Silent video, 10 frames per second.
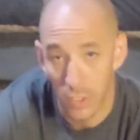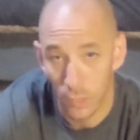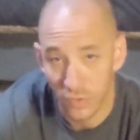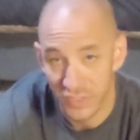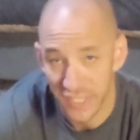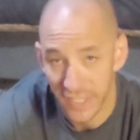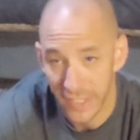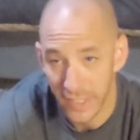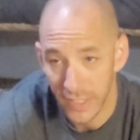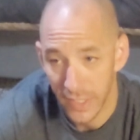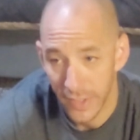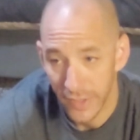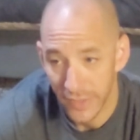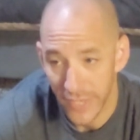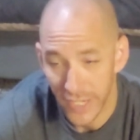I will say
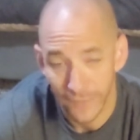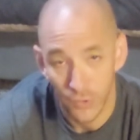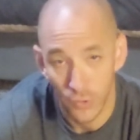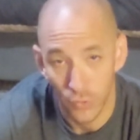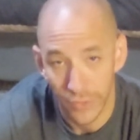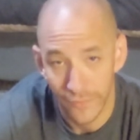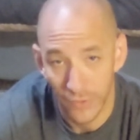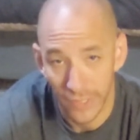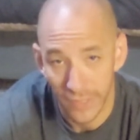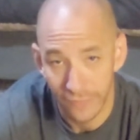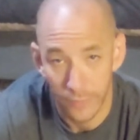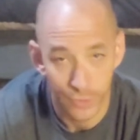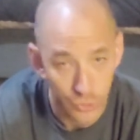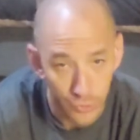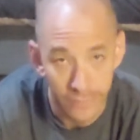that if you're refilling from
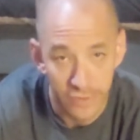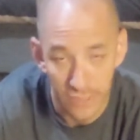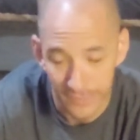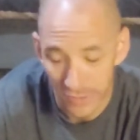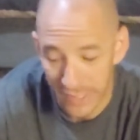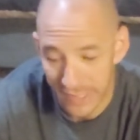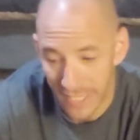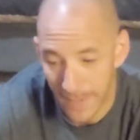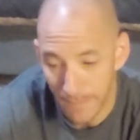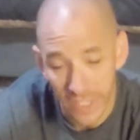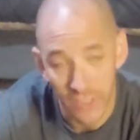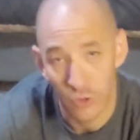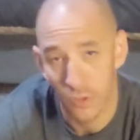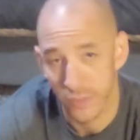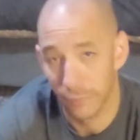a stream or something like that, make
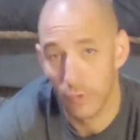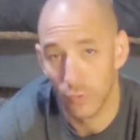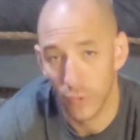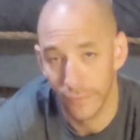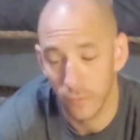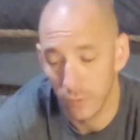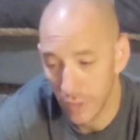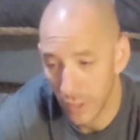sure it's from a riffle.